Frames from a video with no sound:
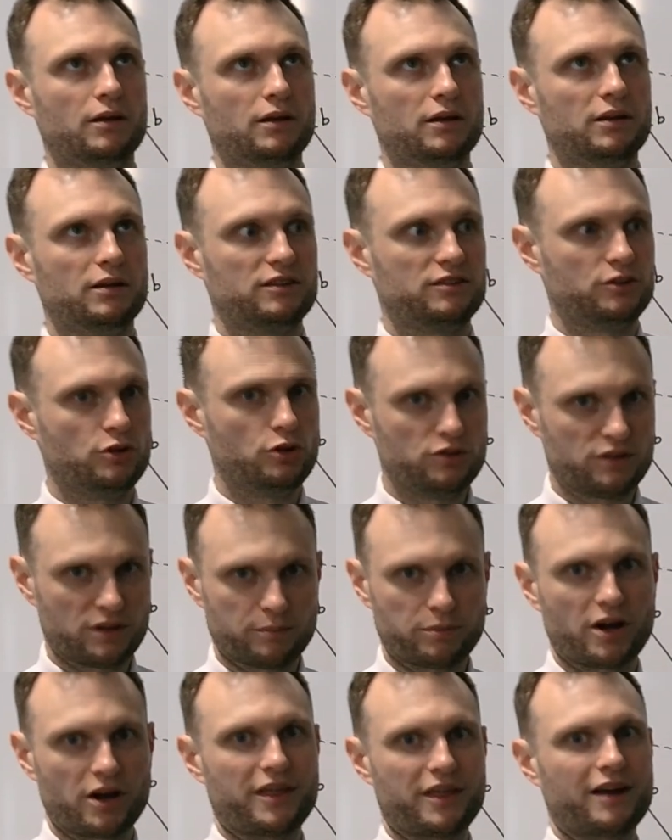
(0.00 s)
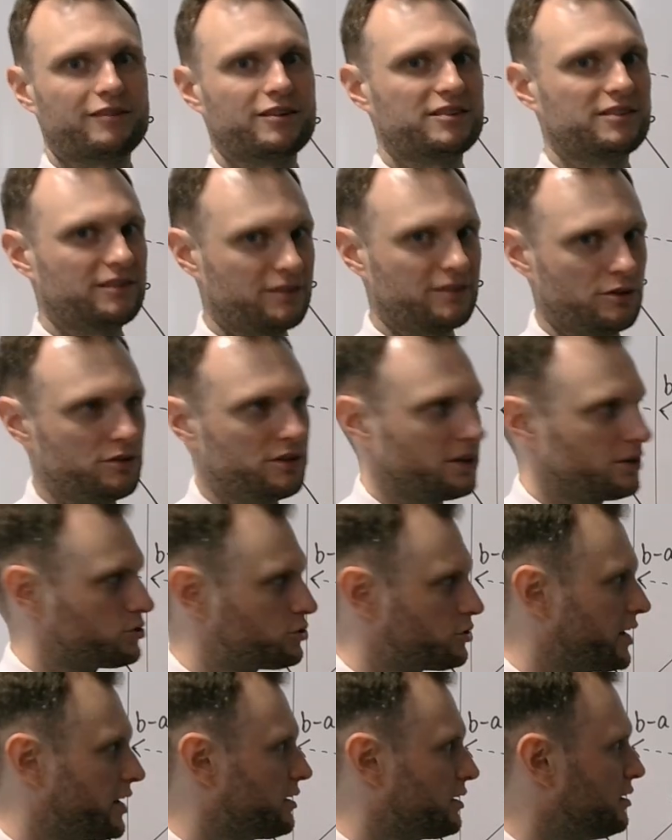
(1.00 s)
It's using Pythagoras, it's using
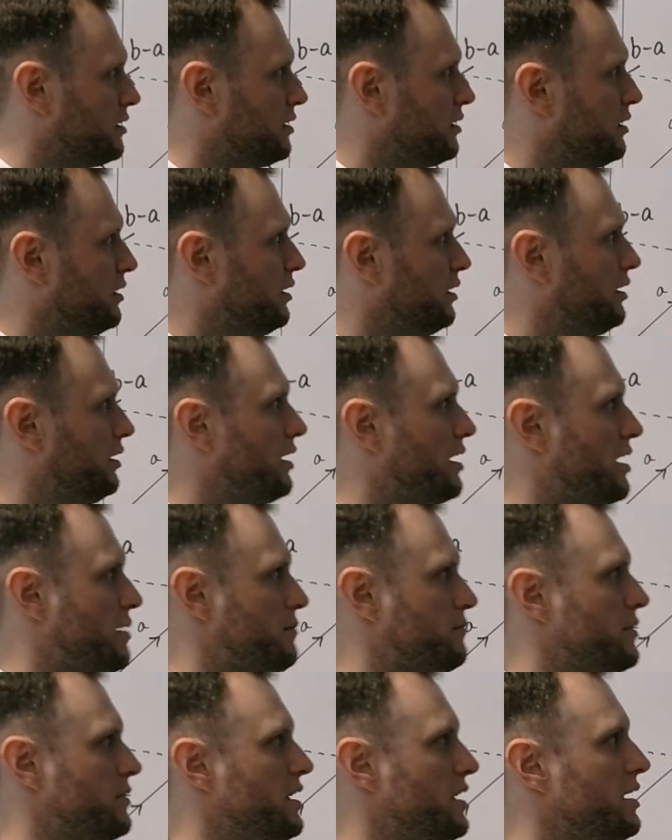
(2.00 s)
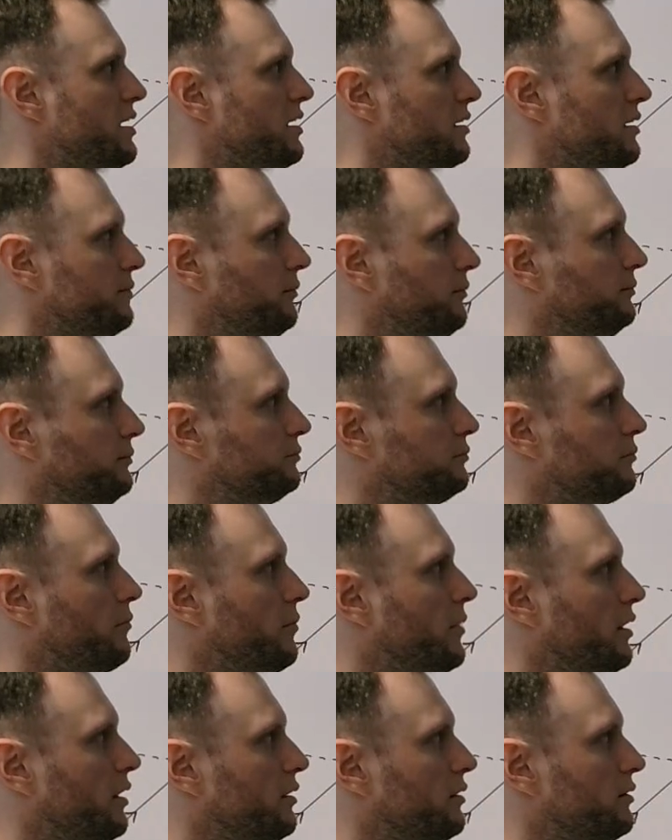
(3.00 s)
trig. Here,
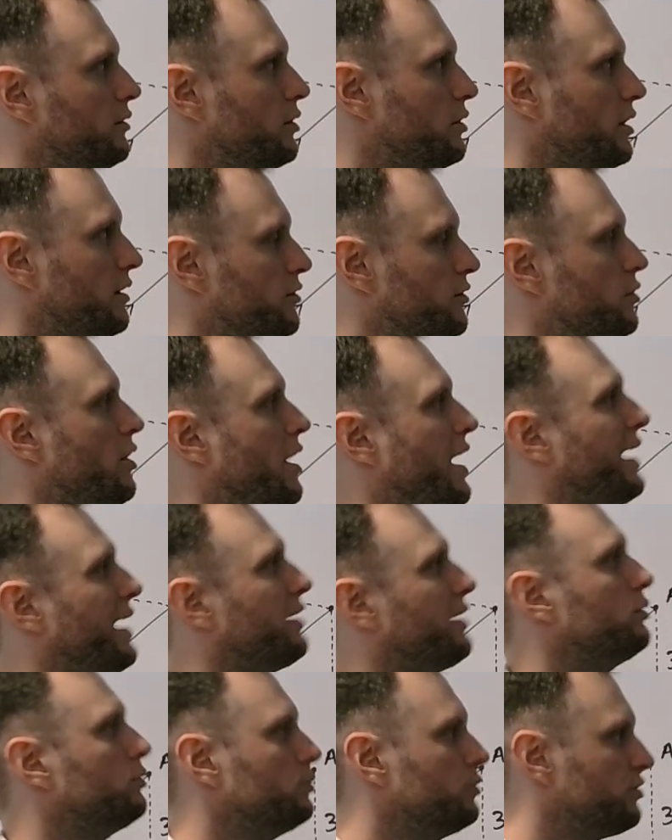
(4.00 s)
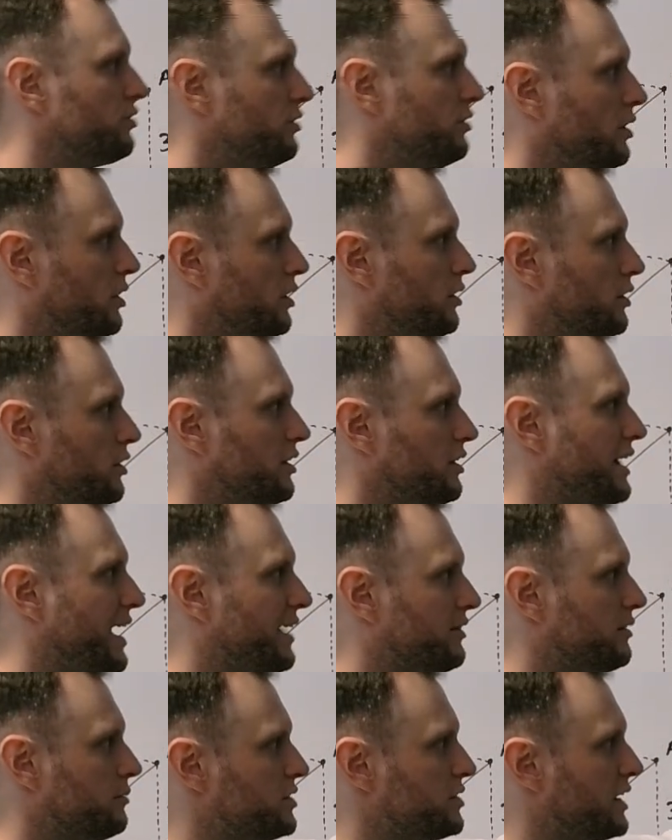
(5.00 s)
if you've got angles, you can add
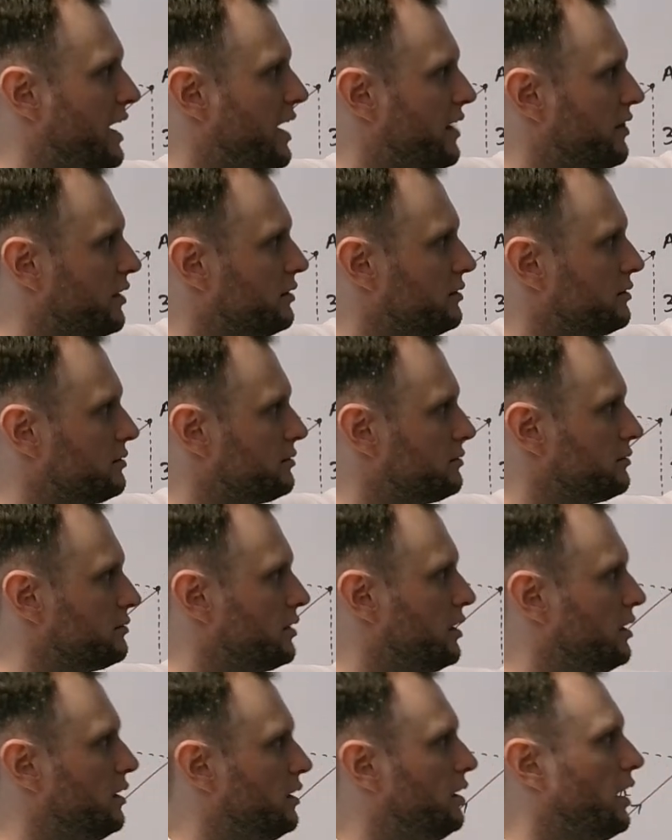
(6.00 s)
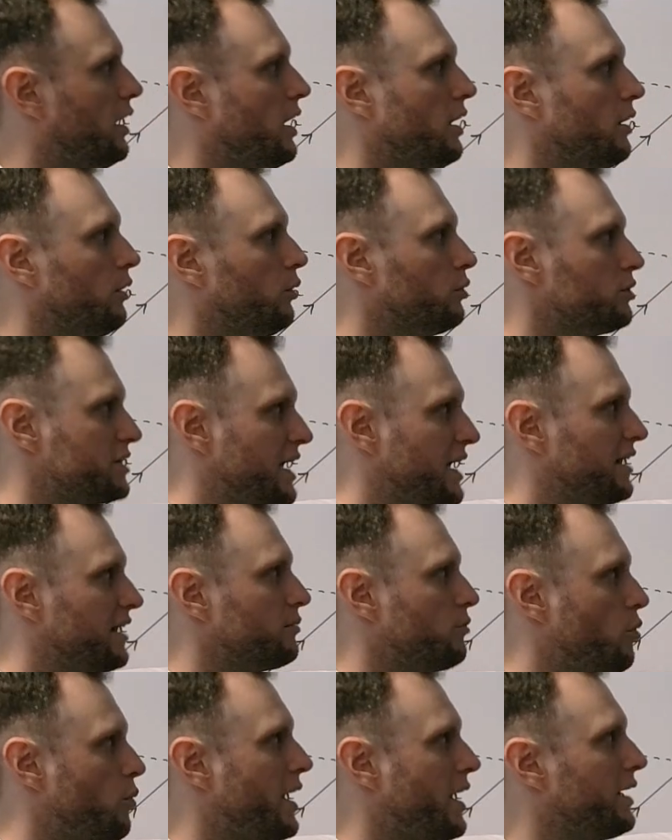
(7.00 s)
them together or take them
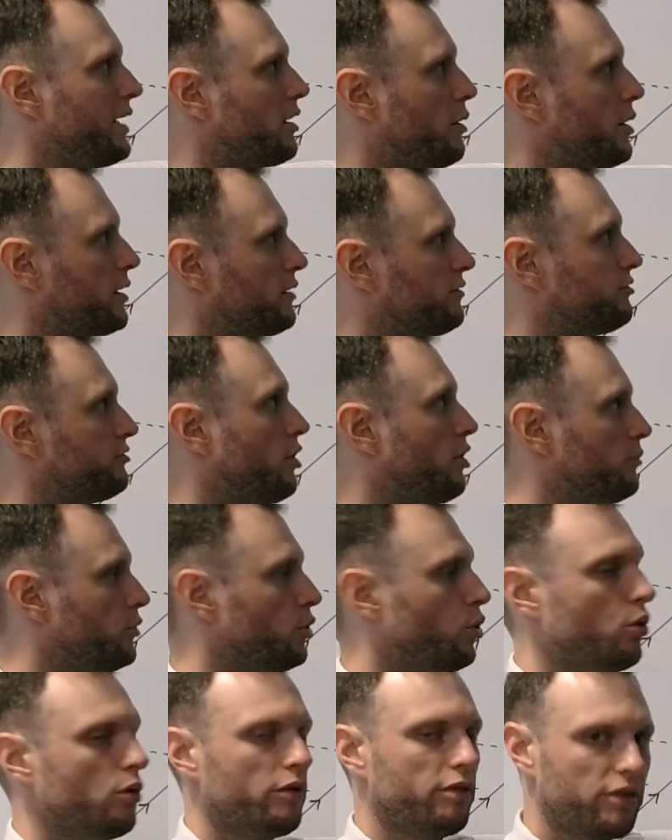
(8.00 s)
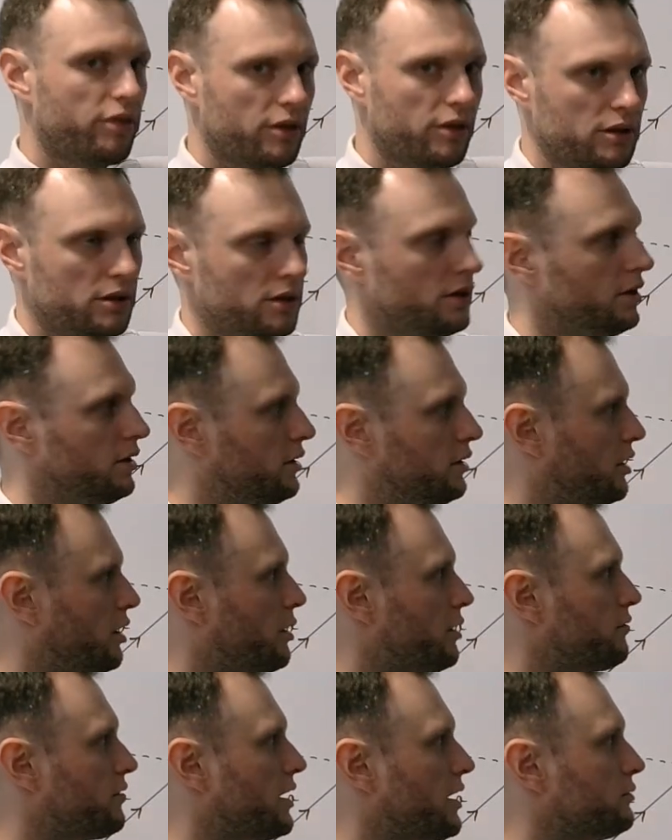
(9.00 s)
away going from north,
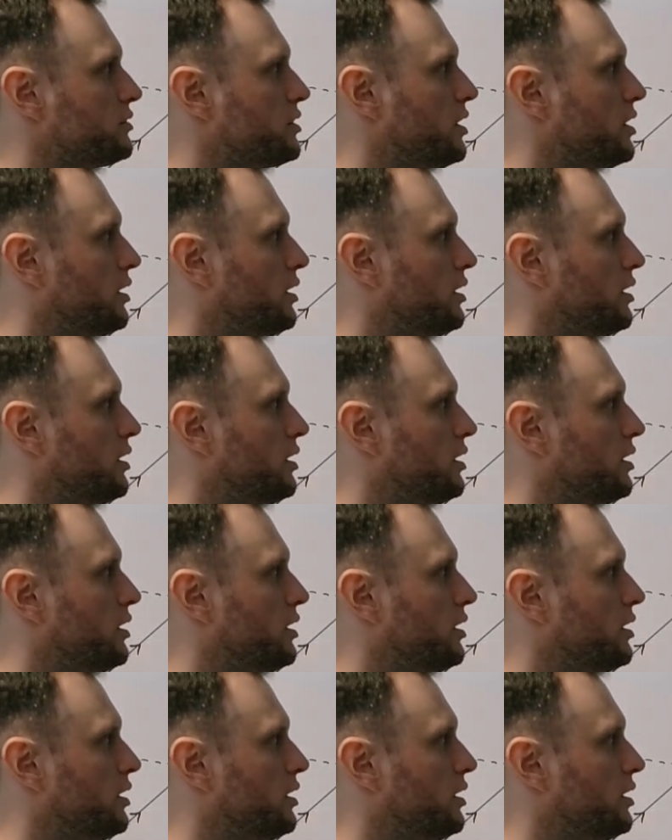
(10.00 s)
going round.